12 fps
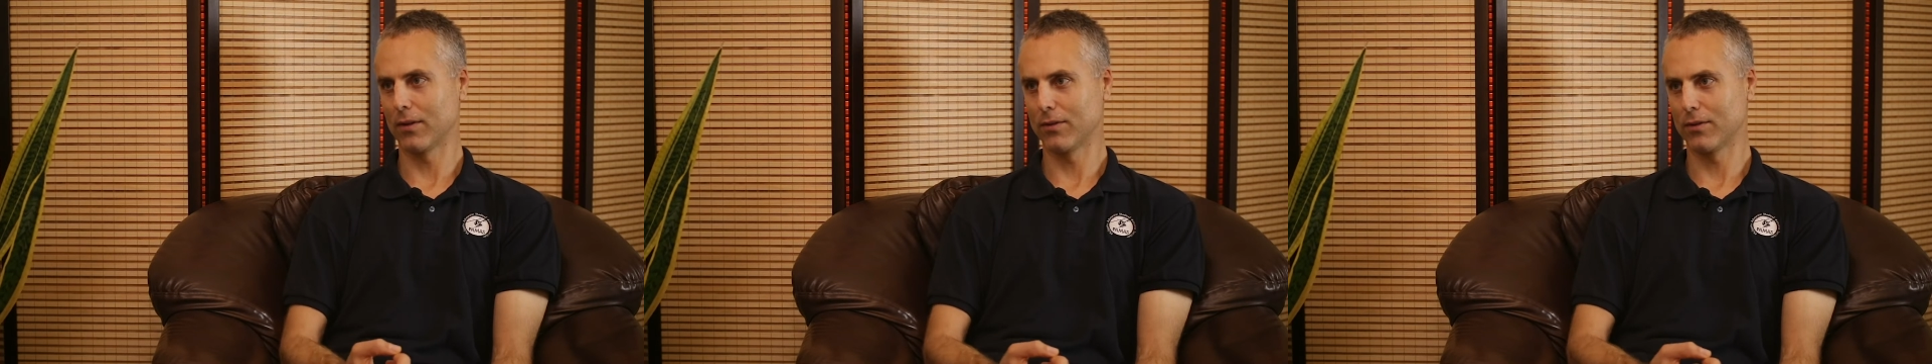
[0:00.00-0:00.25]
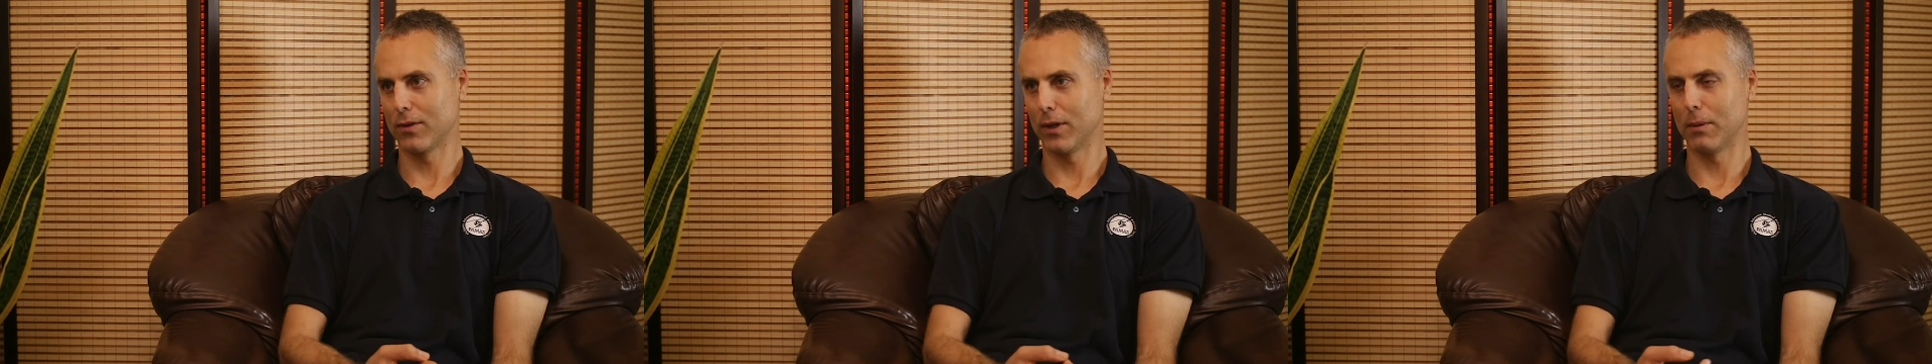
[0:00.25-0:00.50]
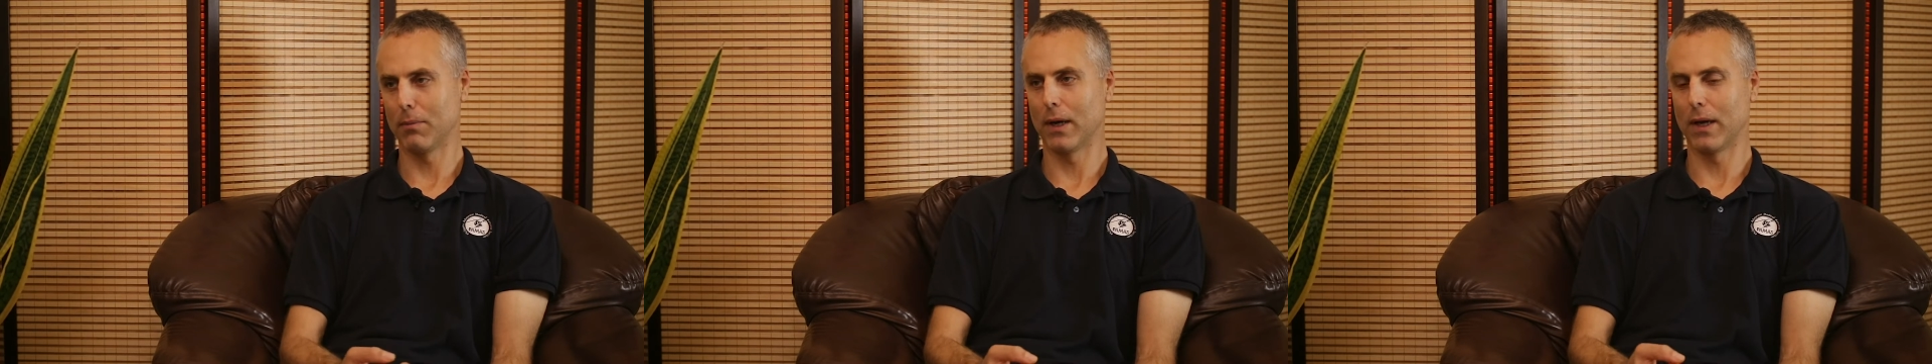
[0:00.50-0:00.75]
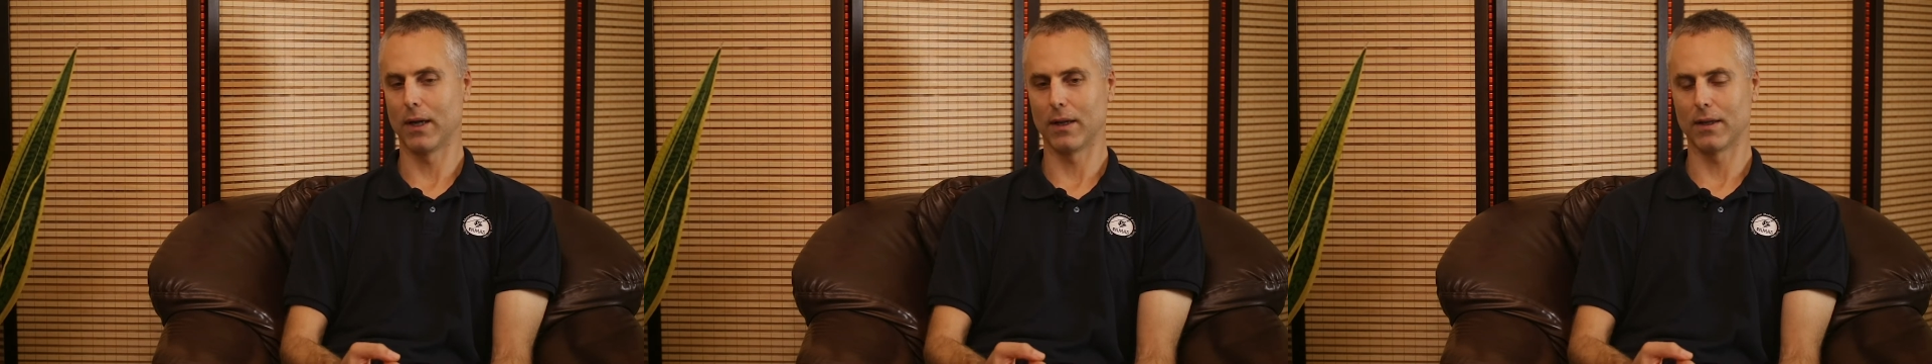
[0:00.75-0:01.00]
street
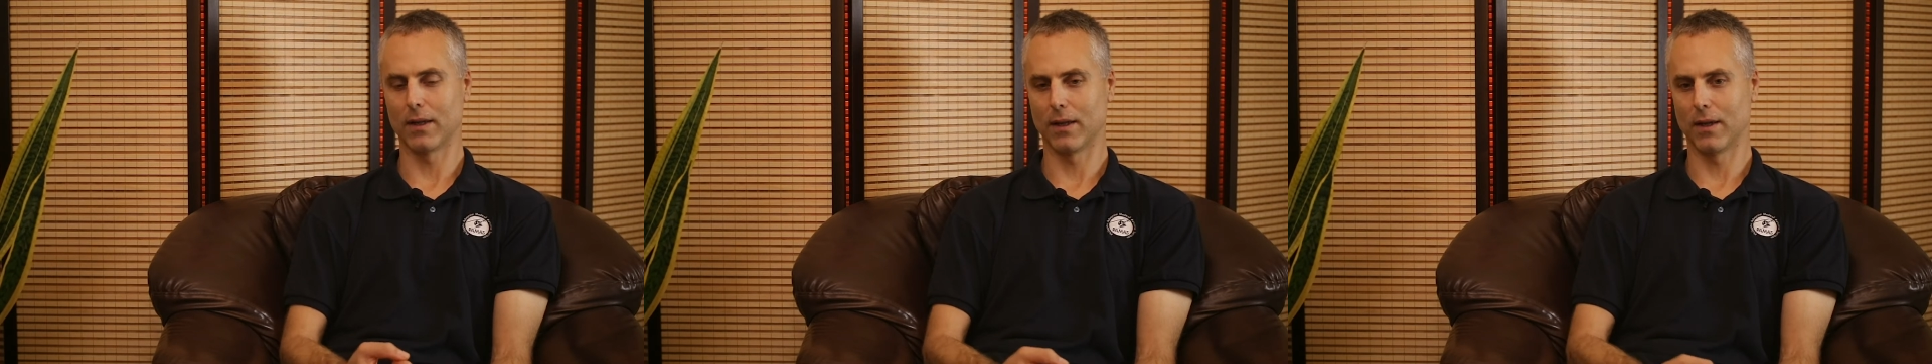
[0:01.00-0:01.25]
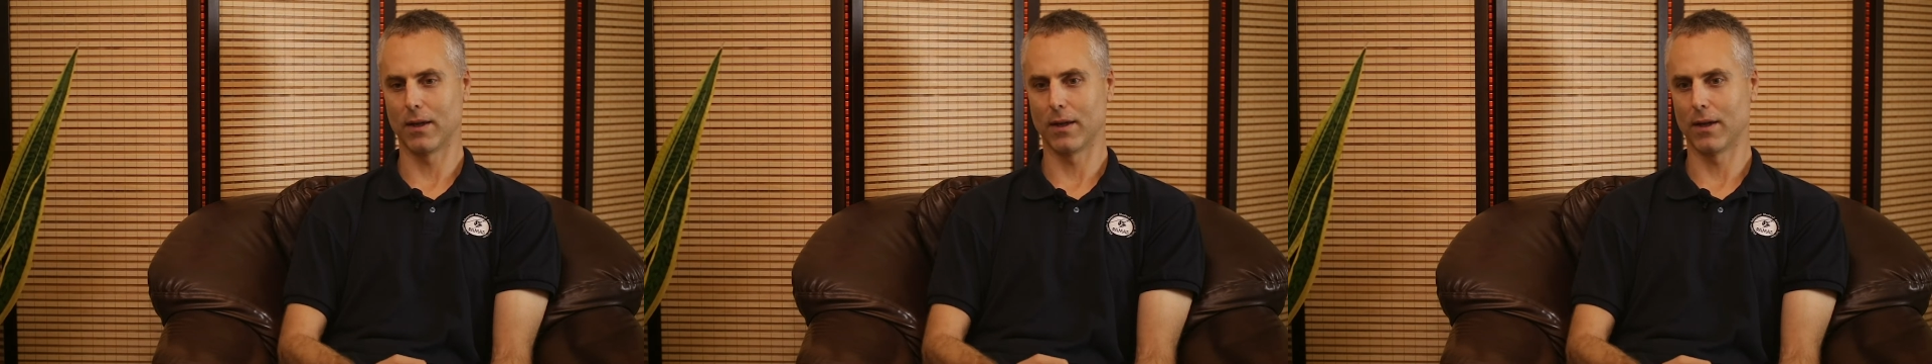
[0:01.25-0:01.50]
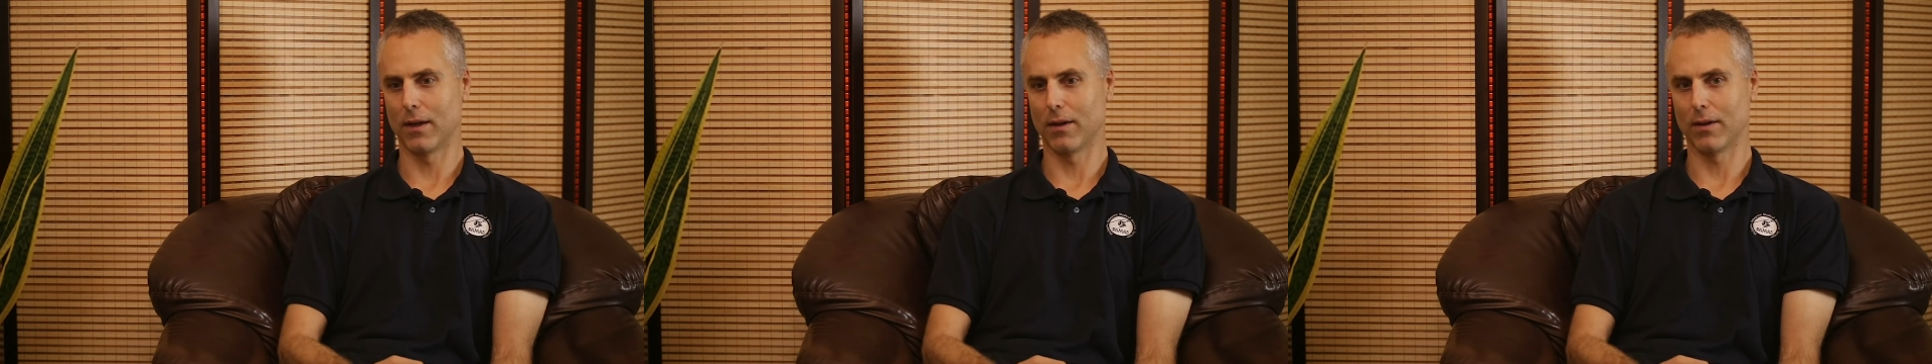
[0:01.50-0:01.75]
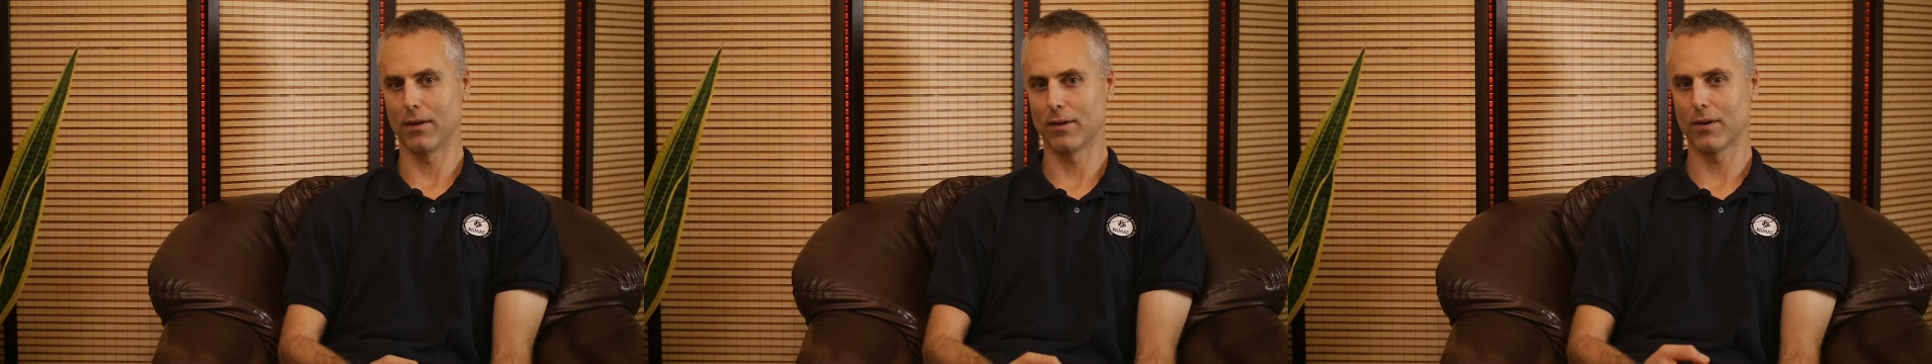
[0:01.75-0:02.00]
bike, and
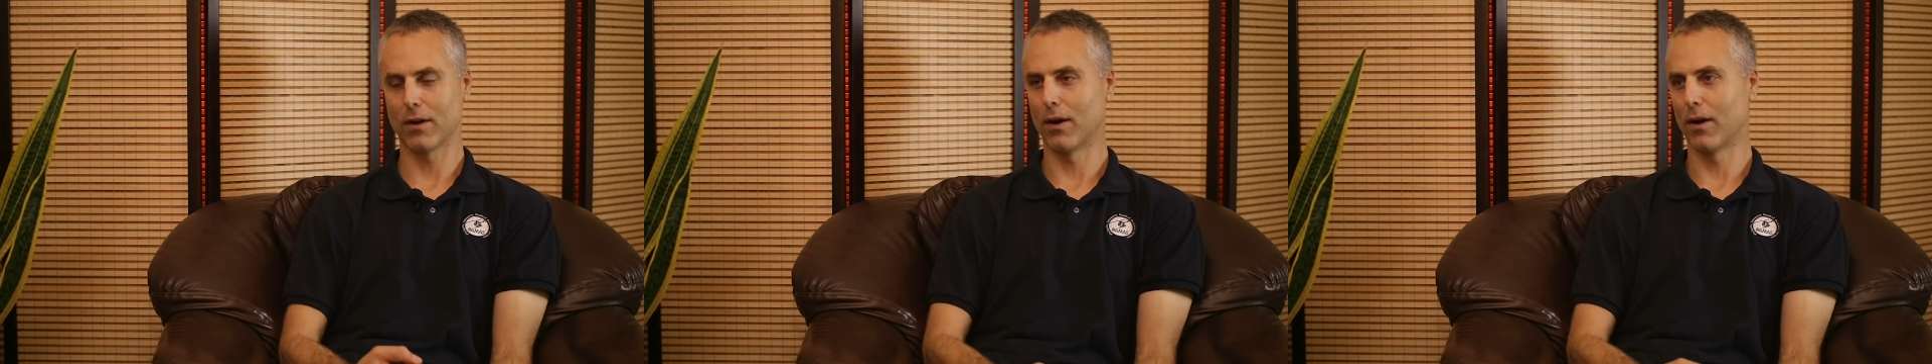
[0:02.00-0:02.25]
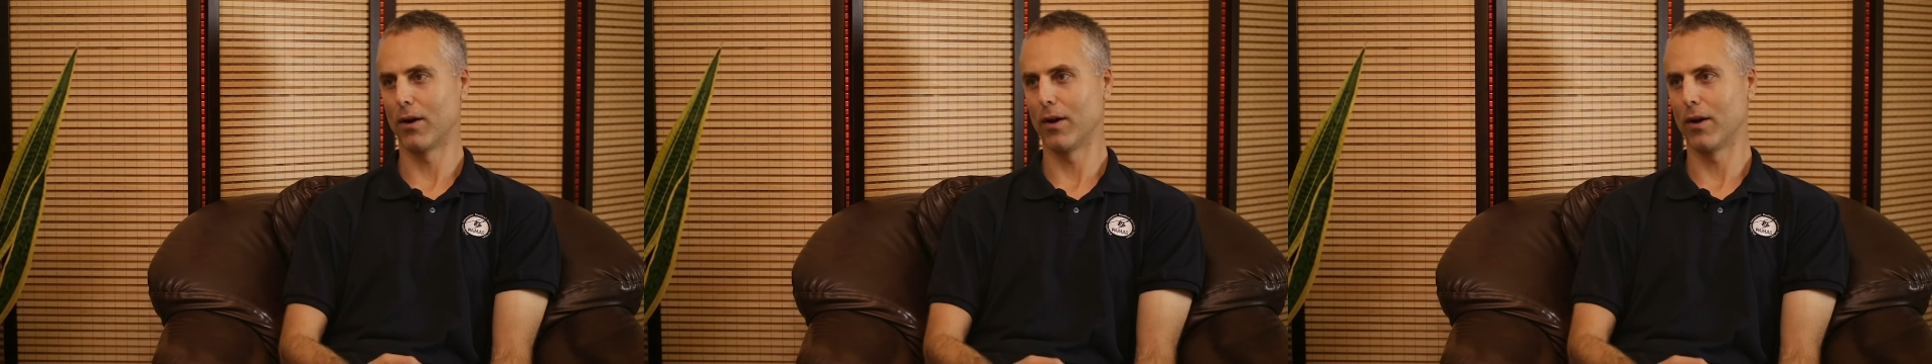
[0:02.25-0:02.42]
a car,